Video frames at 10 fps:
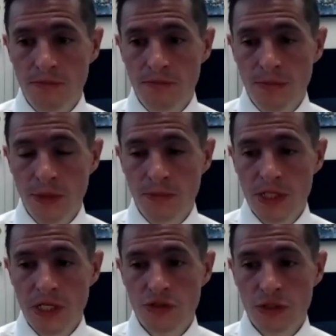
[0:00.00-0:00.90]
you know,
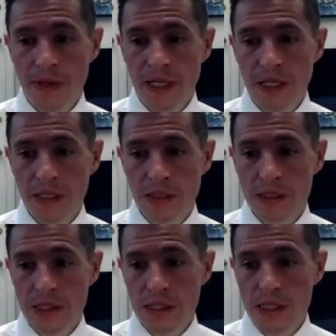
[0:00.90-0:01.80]
potential demyelinating
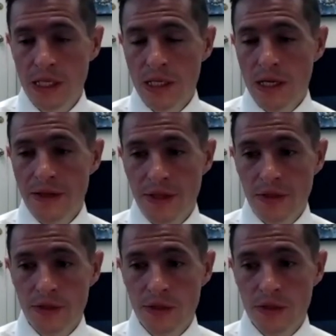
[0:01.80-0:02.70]
disease, I
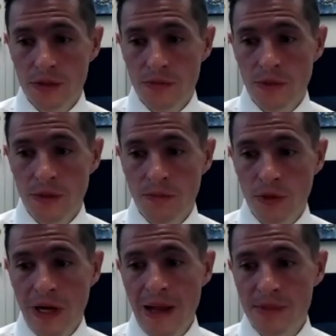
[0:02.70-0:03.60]
think there is
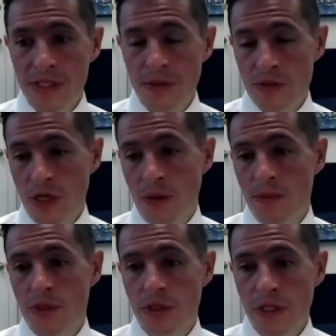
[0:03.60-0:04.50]
the
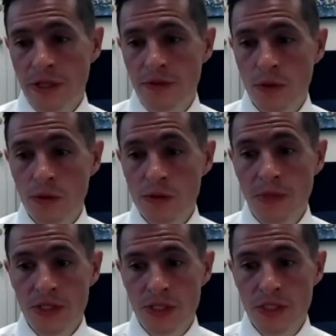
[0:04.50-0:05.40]
opportunity that those
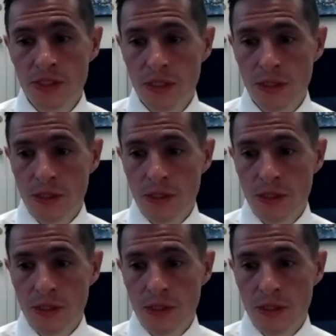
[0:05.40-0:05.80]
patients